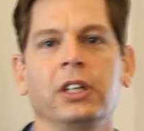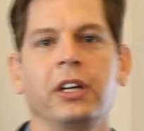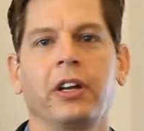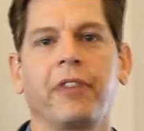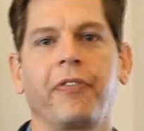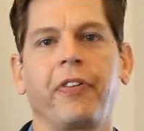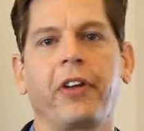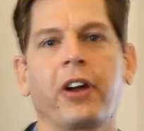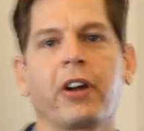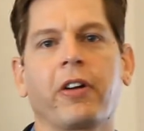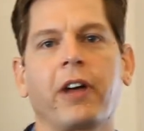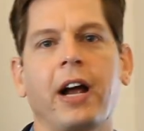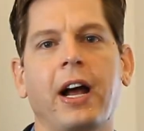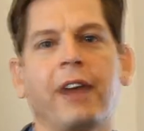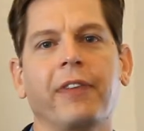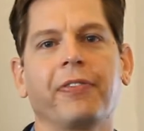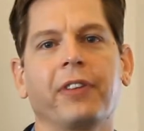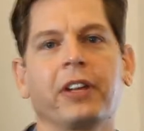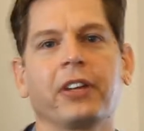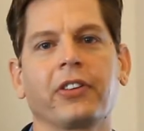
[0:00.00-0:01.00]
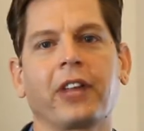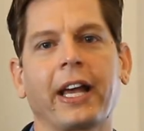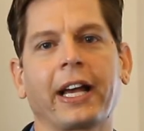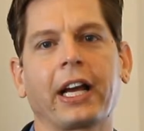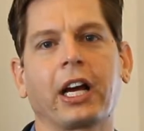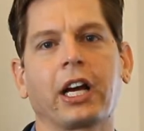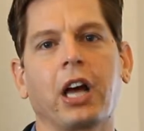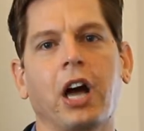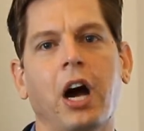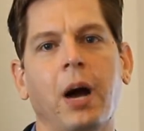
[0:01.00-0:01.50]
InfiniGraph is like
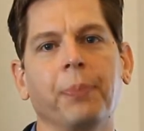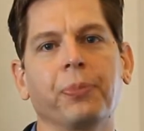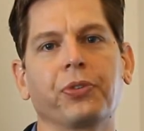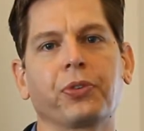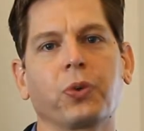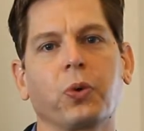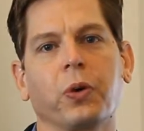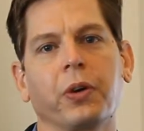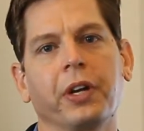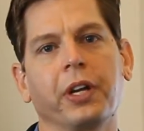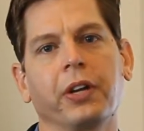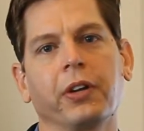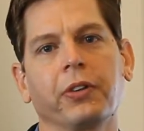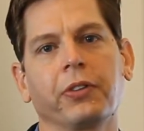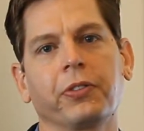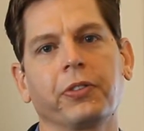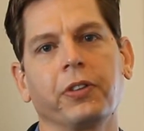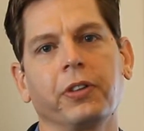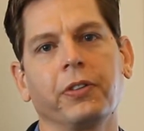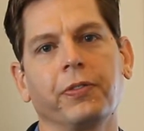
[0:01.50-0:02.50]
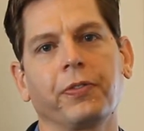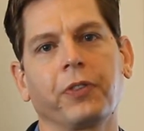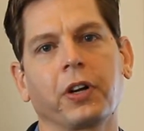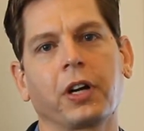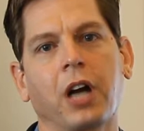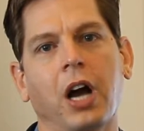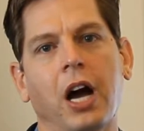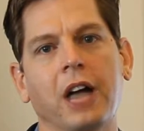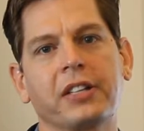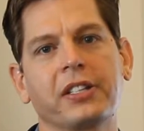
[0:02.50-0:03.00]
a Comscore Nielson for
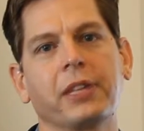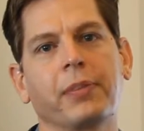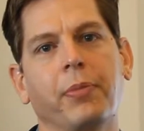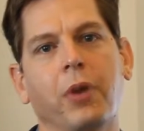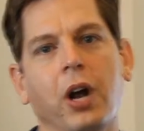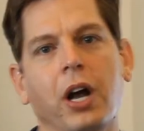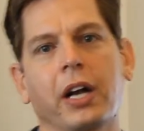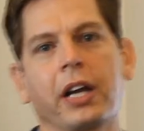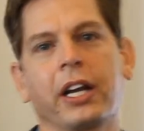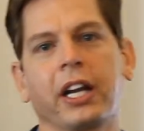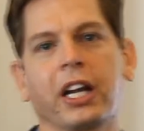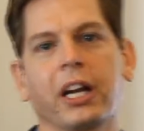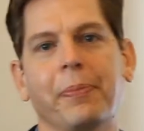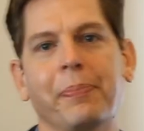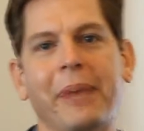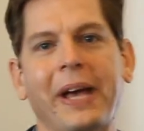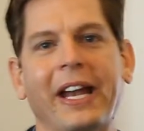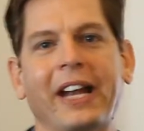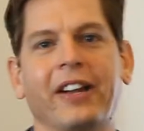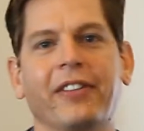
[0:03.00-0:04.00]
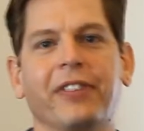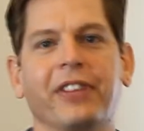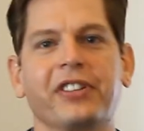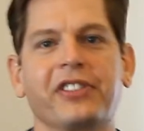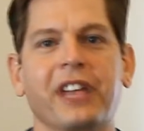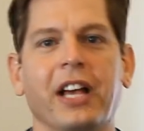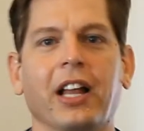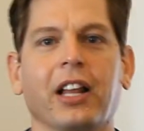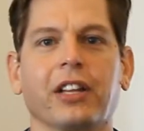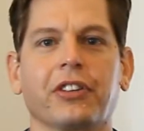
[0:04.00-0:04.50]
content marketing and competitive
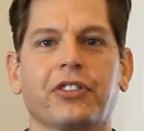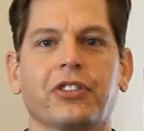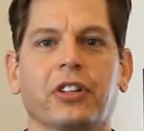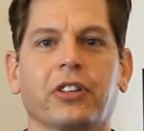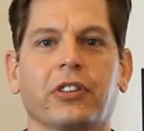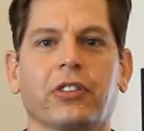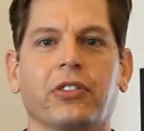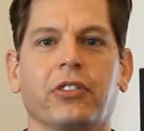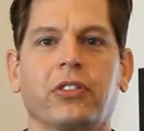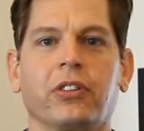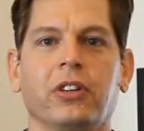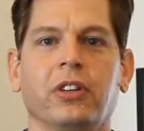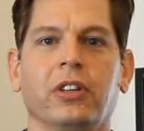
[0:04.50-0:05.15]
intelligence.